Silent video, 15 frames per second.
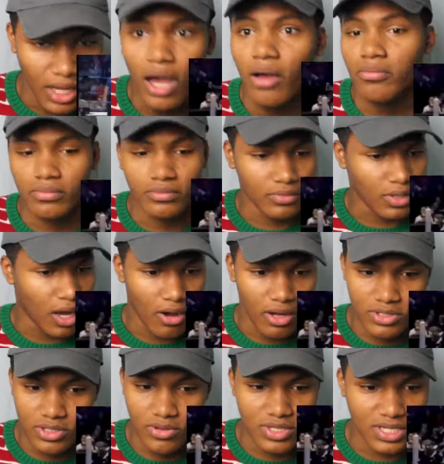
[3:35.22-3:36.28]
Oh, I
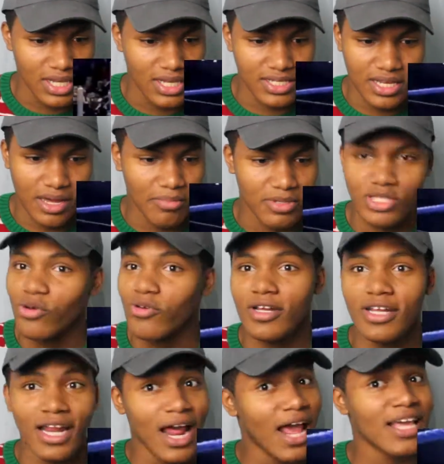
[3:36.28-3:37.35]
was gonna say it's coming sooner
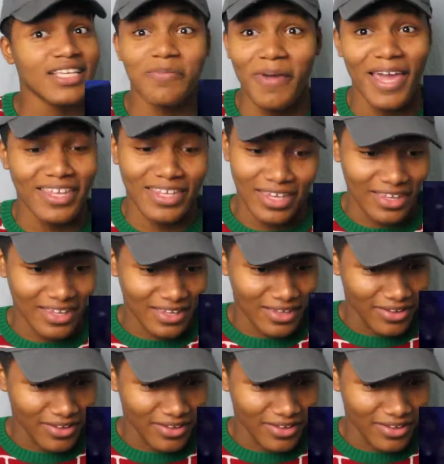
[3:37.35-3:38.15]
than I expected.